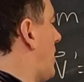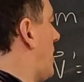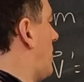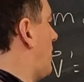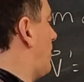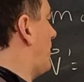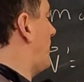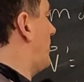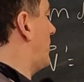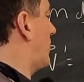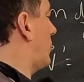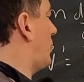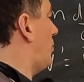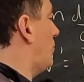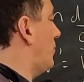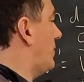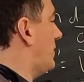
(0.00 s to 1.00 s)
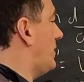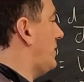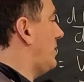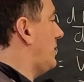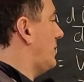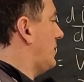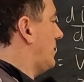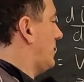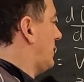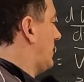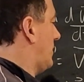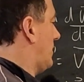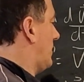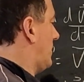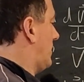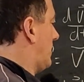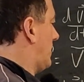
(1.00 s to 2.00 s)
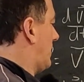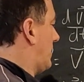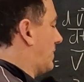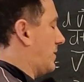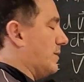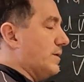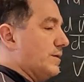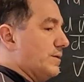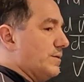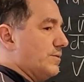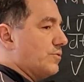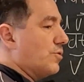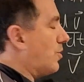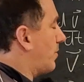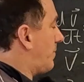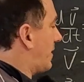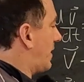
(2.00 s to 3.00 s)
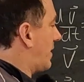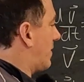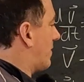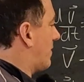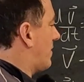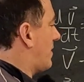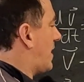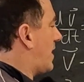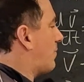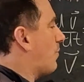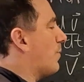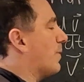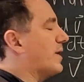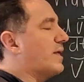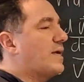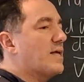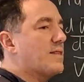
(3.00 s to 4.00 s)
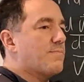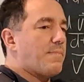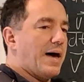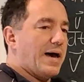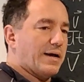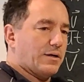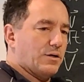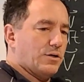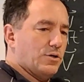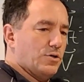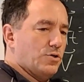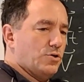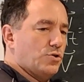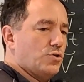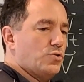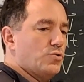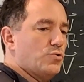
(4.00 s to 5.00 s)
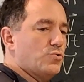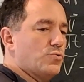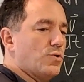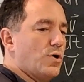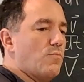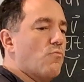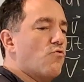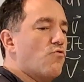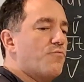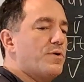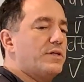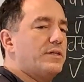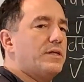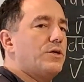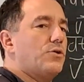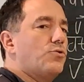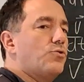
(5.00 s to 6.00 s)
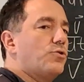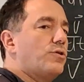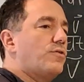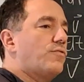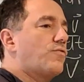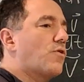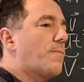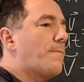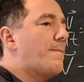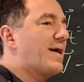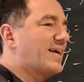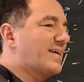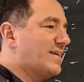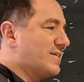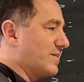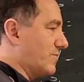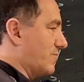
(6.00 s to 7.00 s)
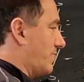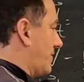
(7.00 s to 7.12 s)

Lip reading: of the QE term here, and we will get back to a movement in a uniform magnetic